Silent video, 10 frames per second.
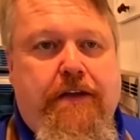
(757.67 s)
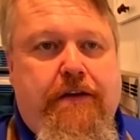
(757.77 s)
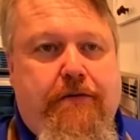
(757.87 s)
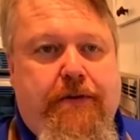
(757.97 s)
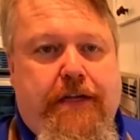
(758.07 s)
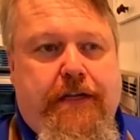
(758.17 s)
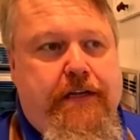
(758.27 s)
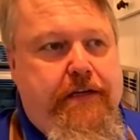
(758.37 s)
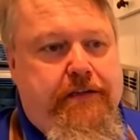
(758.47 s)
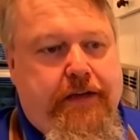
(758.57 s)
You don't
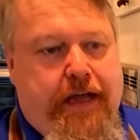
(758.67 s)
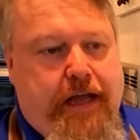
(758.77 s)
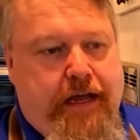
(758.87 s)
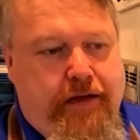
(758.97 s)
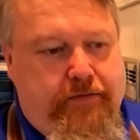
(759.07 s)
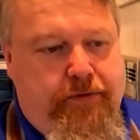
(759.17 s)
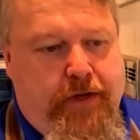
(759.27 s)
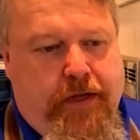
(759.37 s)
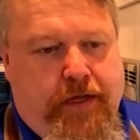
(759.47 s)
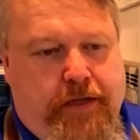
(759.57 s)
need it to have,
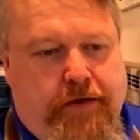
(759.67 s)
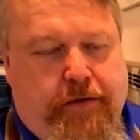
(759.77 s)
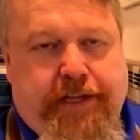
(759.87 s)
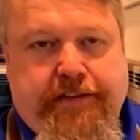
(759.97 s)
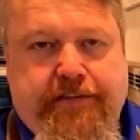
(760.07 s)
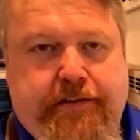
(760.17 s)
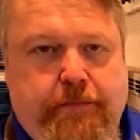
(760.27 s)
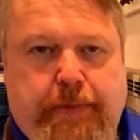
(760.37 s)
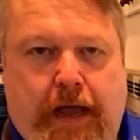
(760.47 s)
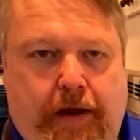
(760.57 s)
hints of
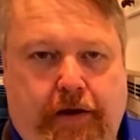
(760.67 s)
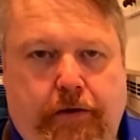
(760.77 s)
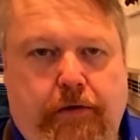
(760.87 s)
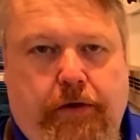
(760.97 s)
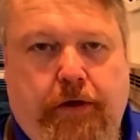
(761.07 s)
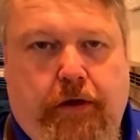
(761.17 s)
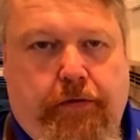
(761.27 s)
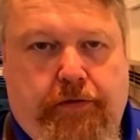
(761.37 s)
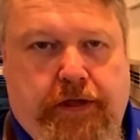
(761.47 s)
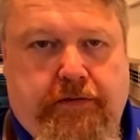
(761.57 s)
tobacco and
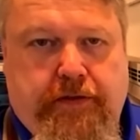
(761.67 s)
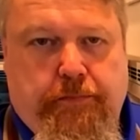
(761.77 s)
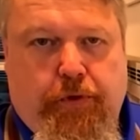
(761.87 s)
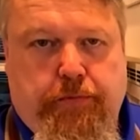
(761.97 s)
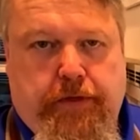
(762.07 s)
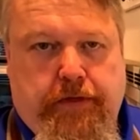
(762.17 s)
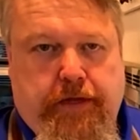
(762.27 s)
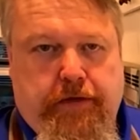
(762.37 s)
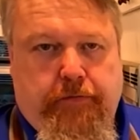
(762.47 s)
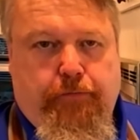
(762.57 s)
all the things that bourbon
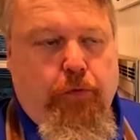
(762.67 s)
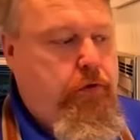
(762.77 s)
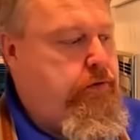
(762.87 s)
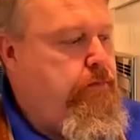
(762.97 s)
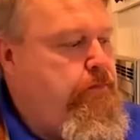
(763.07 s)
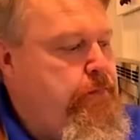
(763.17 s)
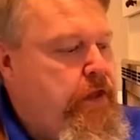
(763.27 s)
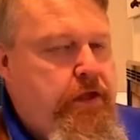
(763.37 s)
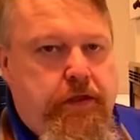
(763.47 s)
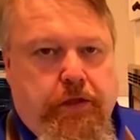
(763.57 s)
can afford.
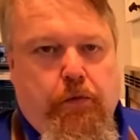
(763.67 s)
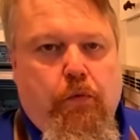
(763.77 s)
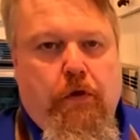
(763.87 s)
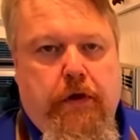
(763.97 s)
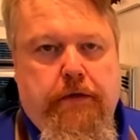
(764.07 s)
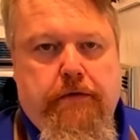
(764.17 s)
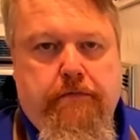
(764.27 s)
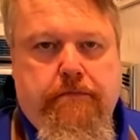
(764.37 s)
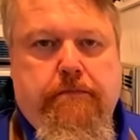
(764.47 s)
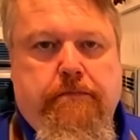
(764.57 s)
You want
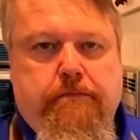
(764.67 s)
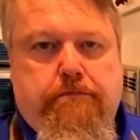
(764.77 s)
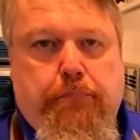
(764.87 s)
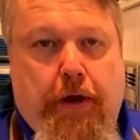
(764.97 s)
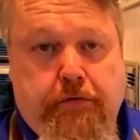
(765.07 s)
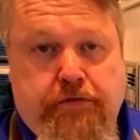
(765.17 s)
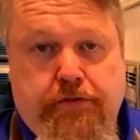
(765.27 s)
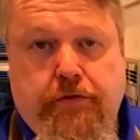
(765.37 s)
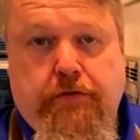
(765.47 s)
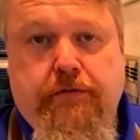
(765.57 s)
brown
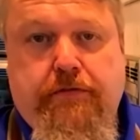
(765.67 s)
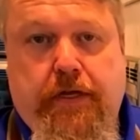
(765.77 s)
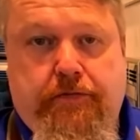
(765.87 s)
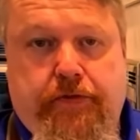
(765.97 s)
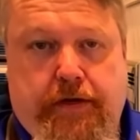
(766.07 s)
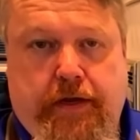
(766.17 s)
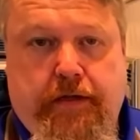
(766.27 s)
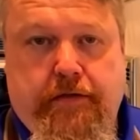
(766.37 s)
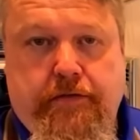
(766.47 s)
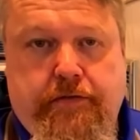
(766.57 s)
sugars and
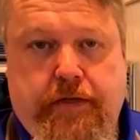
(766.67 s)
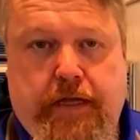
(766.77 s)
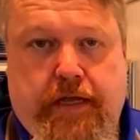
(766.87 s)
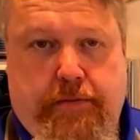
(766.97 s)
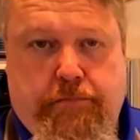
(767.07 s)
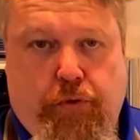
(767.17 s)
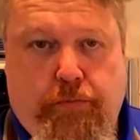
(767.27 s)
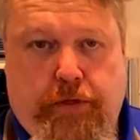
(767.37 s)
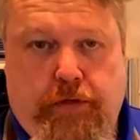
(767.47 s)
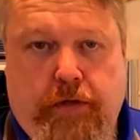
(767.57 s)
vanillas and
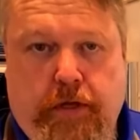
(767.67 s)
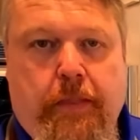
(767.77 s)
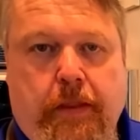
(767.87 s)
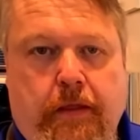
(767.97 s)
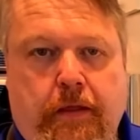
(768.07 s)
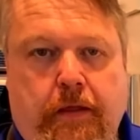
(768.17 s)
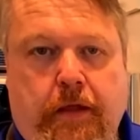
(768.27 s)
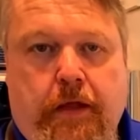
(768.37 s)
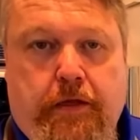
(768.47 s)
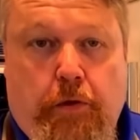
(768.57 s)
bourbon.
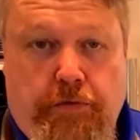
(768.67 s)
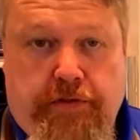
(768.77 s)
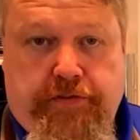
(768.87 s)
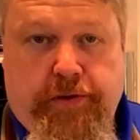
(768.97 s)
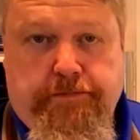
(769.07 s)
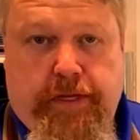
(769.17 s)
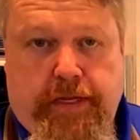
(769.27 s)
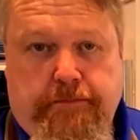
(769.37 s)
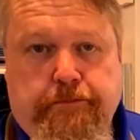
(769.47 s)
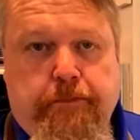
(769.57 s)
Go with the Jim
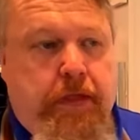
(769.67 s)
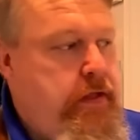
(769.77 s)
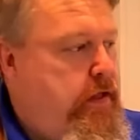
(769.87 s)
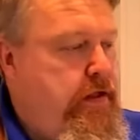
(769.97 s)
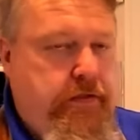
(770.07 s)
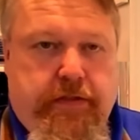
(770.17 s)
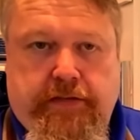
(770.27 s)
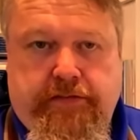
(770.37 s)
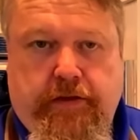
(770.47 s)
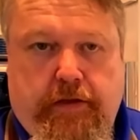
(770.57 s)
Beam.
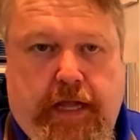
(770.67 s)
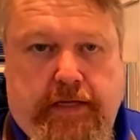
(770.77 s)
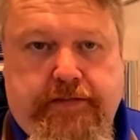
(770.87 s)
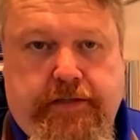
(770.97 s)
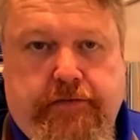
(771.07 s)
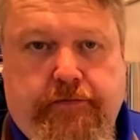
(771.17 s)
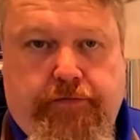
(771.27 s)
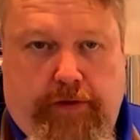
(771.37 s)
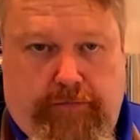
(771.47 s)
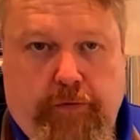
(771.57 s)
That's the classic
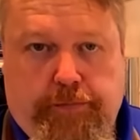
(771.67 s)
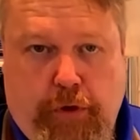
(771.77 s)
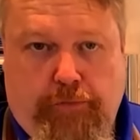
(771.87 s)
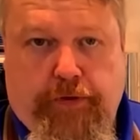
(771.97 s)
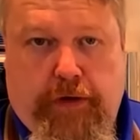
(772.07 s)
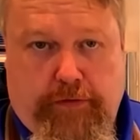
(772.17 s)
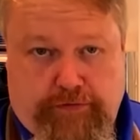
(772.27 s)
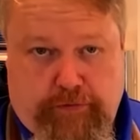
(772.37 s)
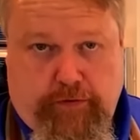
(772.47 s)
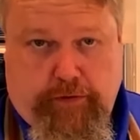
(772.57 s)
flavor profile
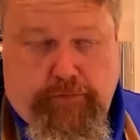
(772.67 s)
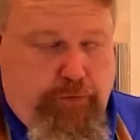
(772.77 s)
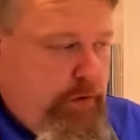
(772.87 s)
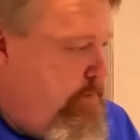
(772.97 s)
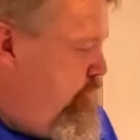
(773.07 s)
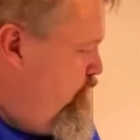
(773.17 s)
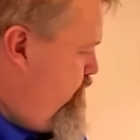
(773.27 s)
that you're looking for.